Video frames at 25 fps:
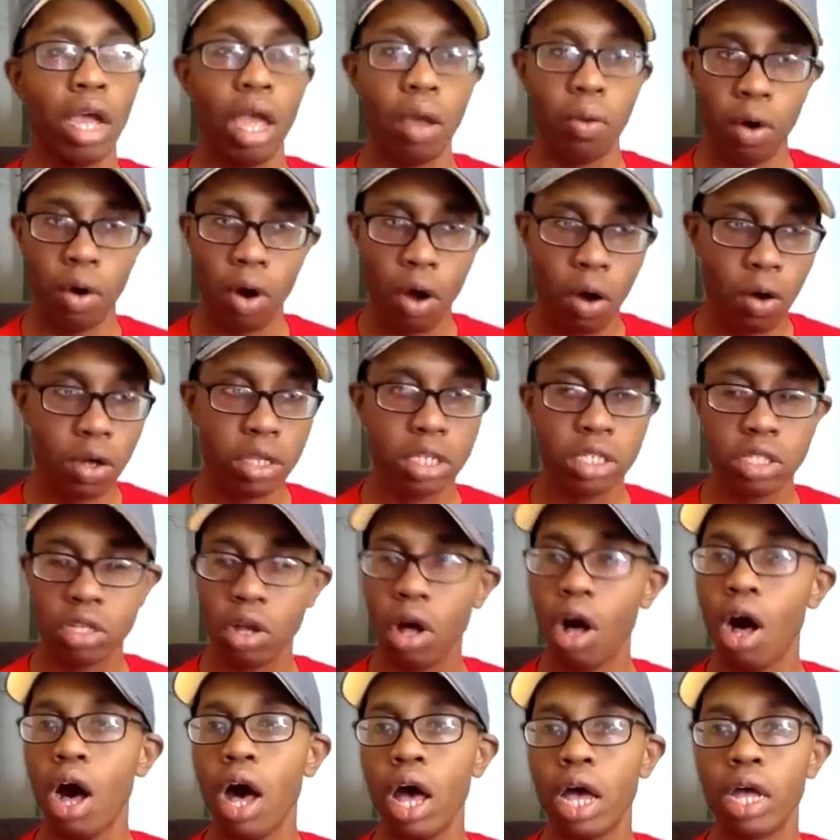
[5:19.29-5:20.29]
And we're always
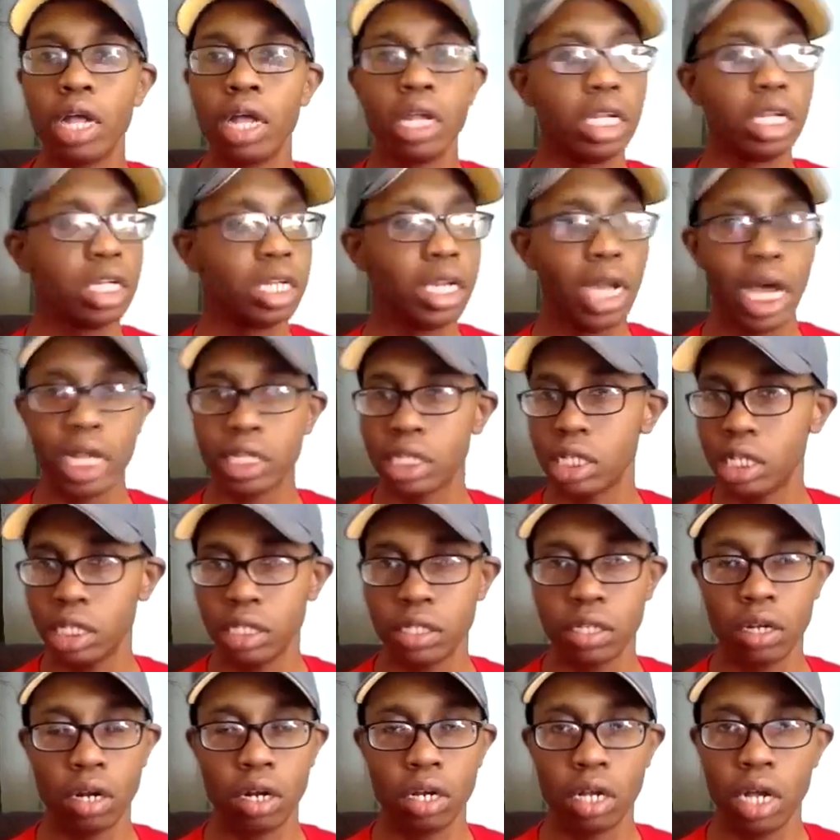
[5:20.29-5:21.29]
taught not to
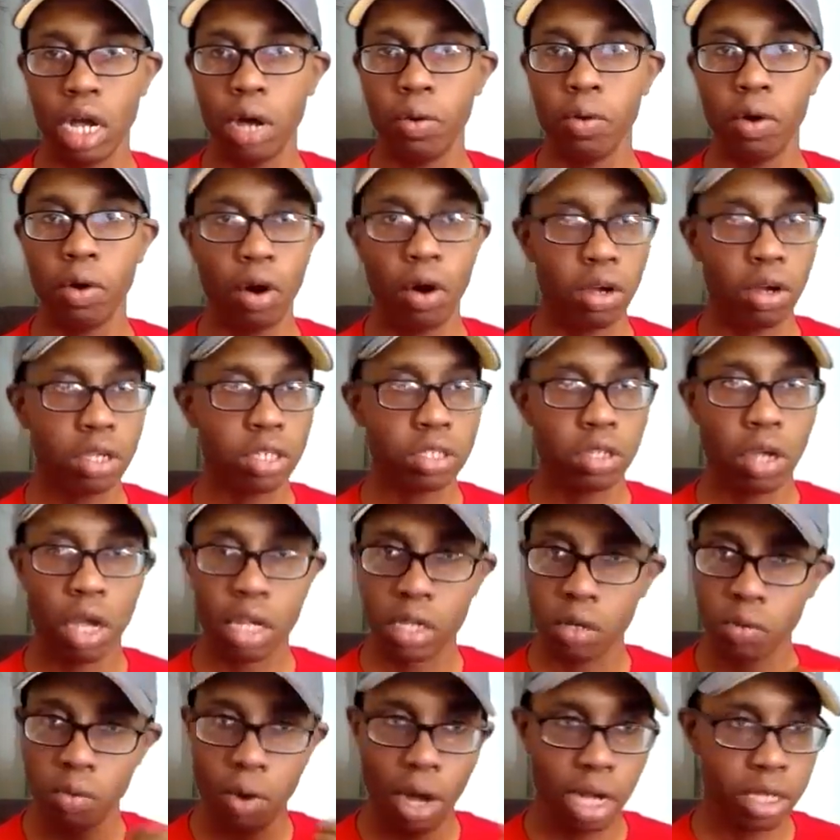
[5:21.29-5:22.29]
listen to our gut. We're always
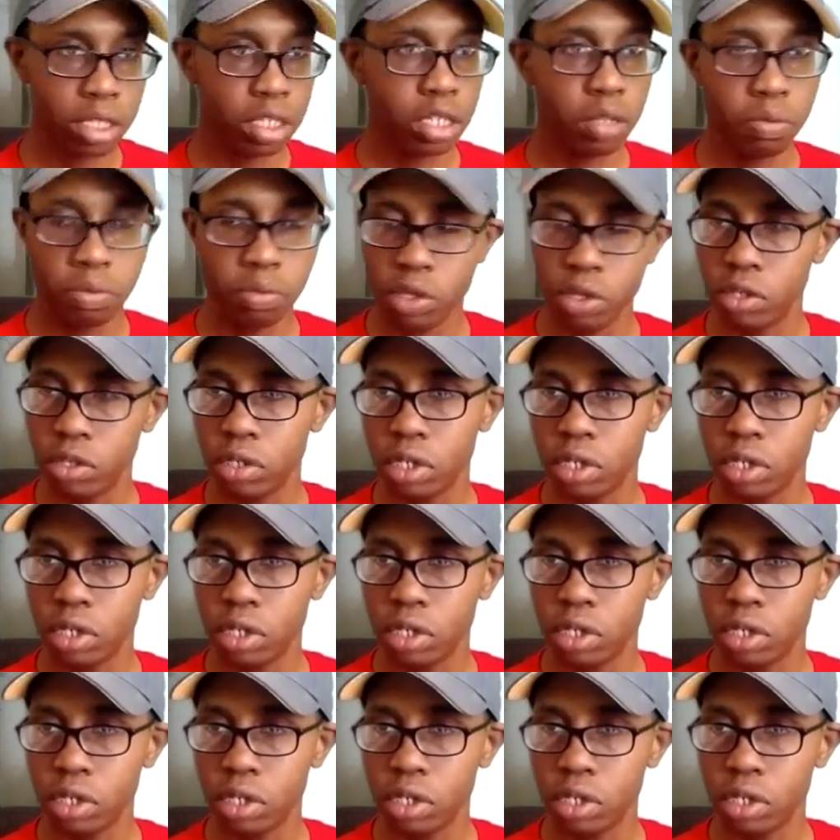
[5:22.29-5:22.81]
taught to watch the